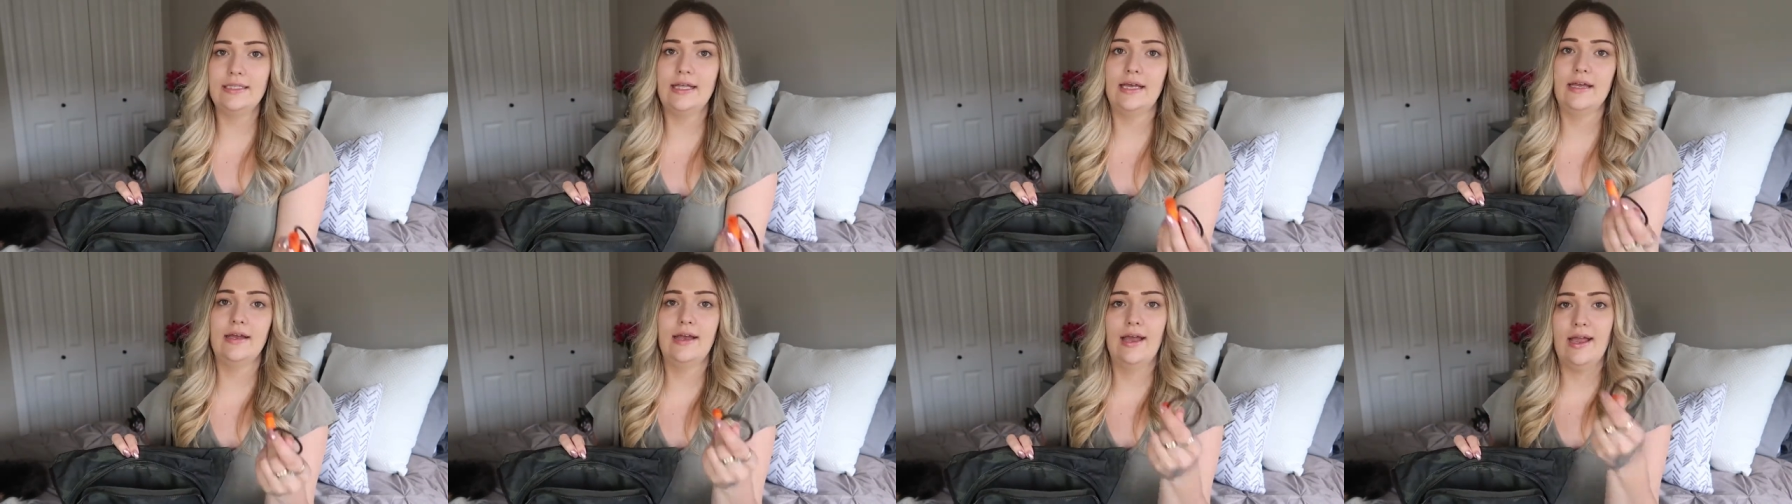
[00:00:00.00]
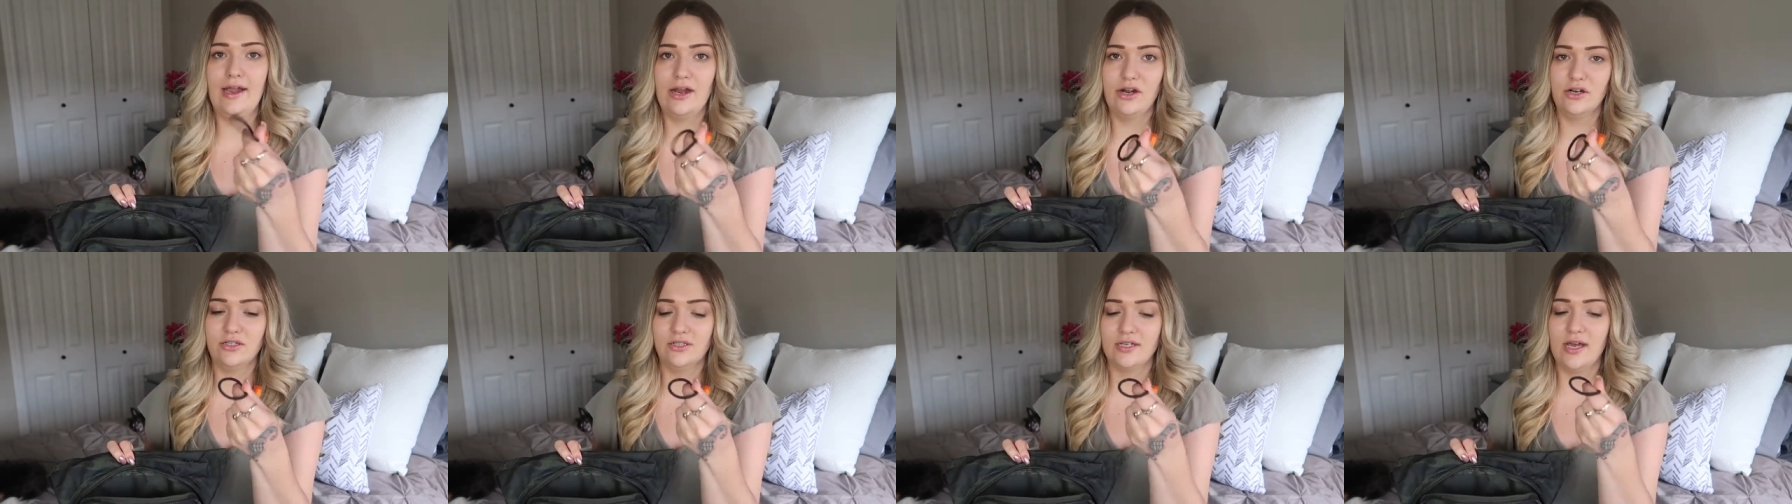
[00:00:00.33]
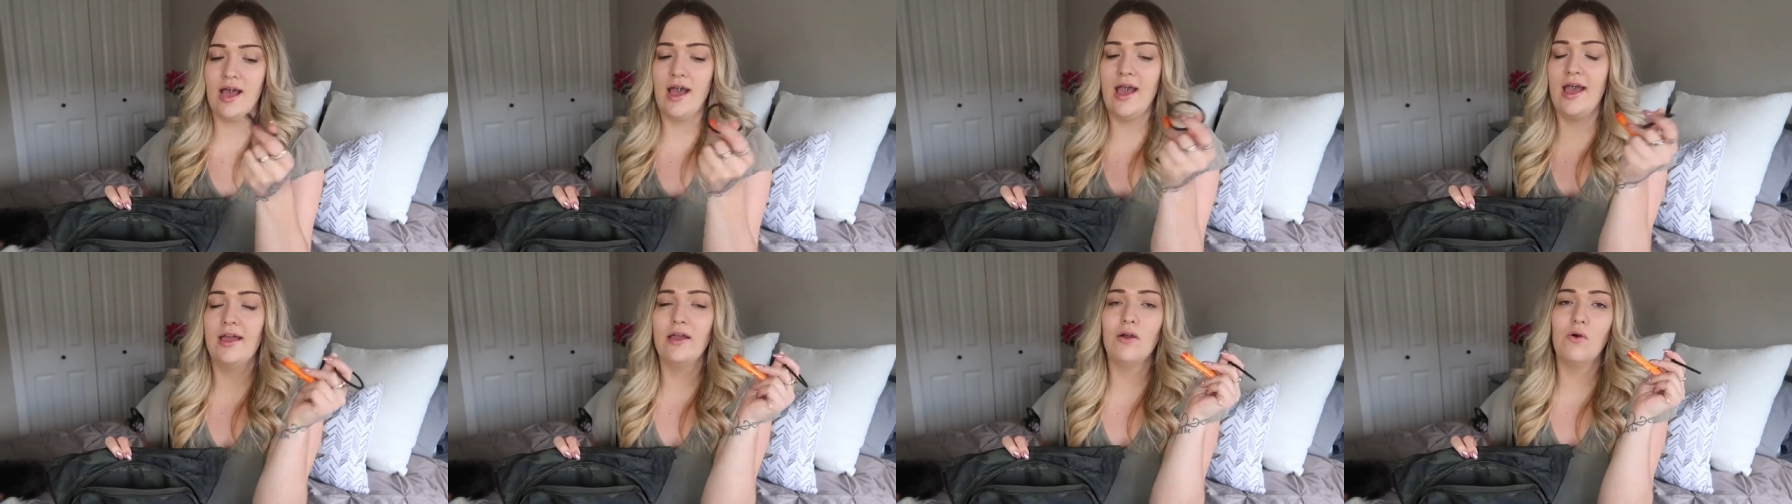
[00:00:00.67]
like a hair
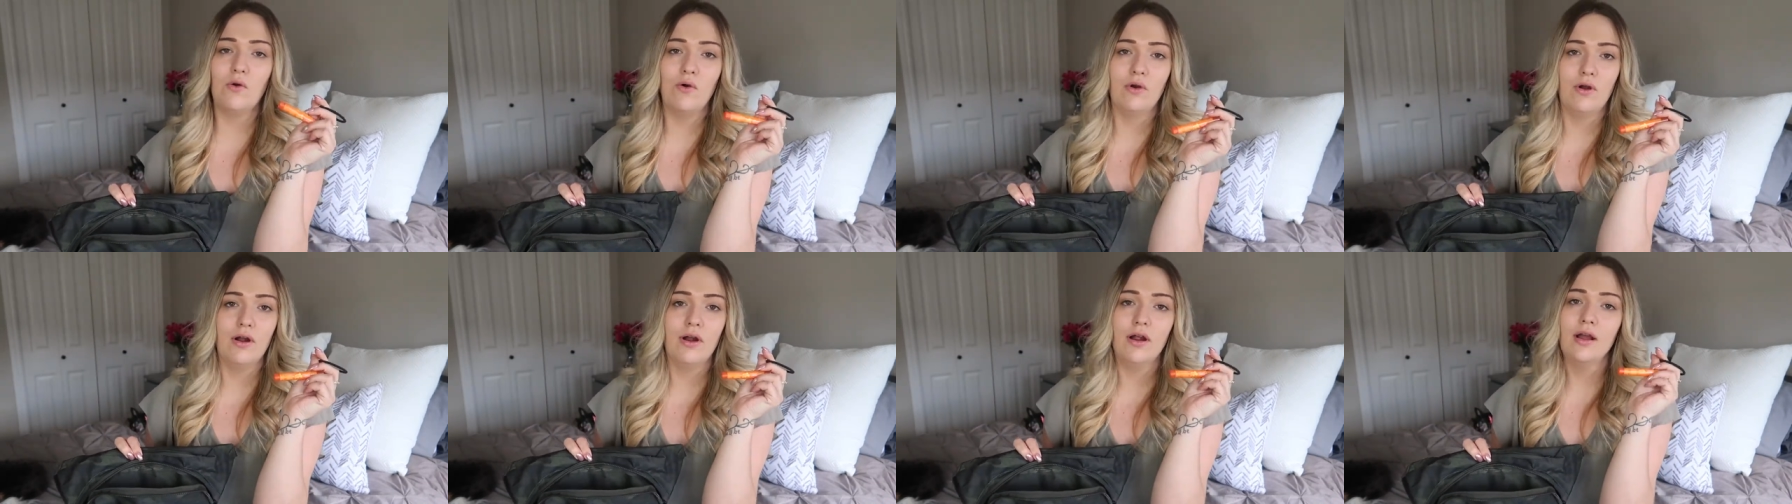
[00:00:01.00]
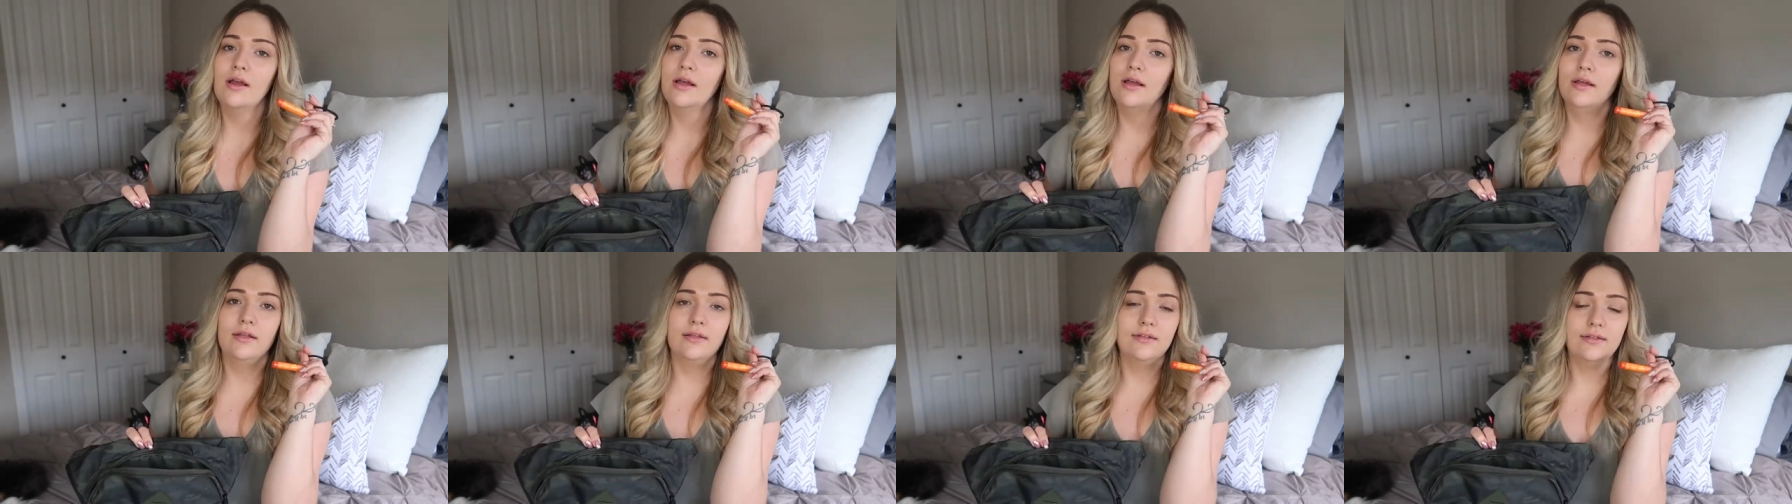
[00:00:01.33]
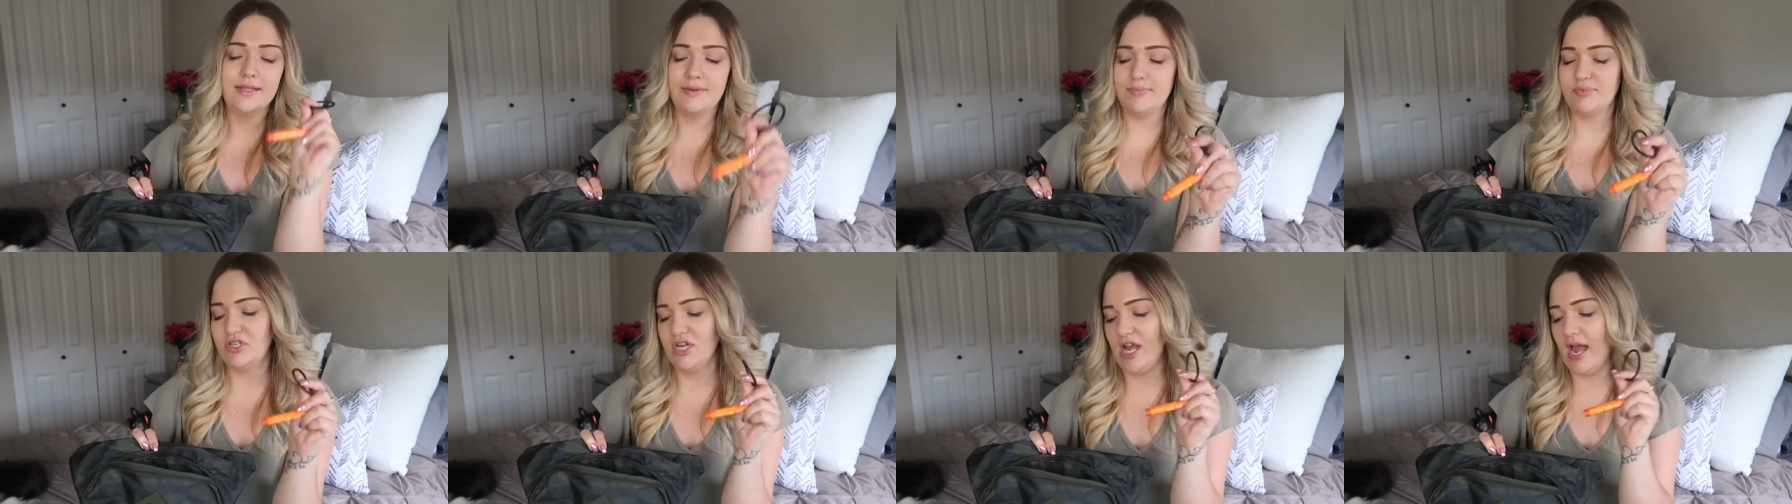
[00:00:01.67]
tie or
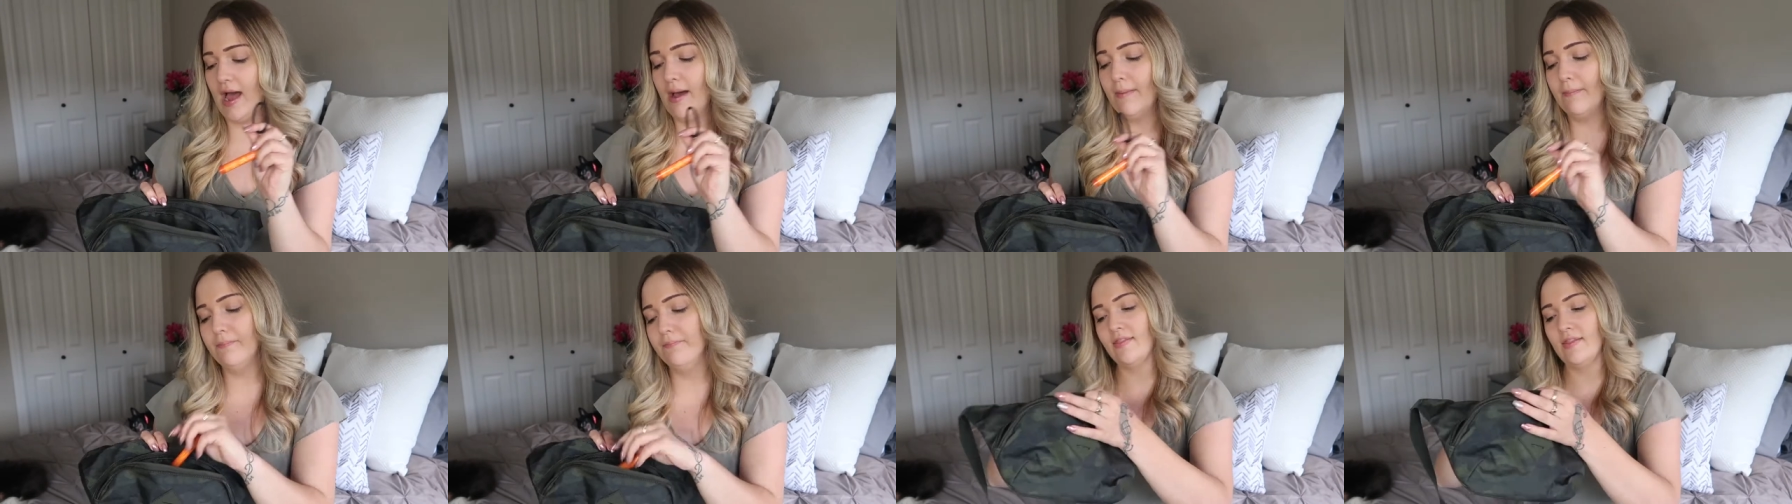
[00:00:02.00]
lip chap,